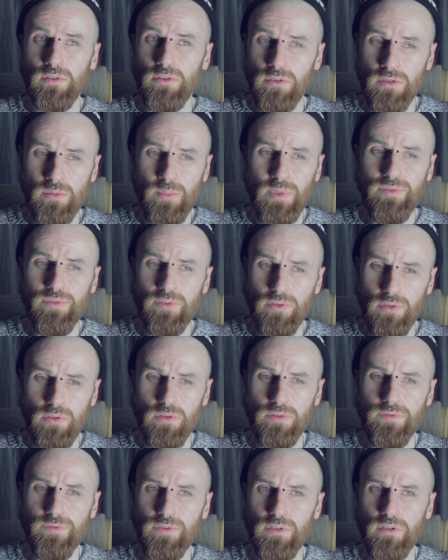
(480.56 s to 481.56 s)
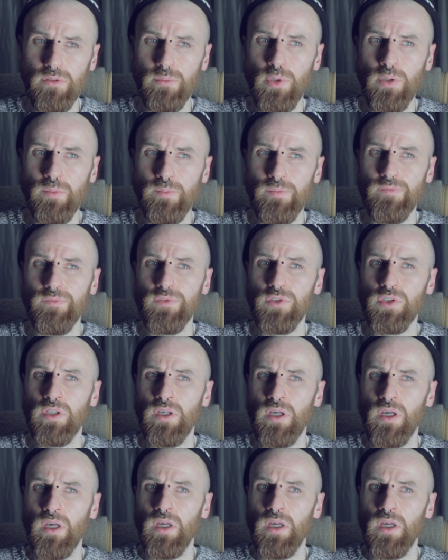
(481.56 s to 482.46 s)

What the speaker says: to do me for a good few months,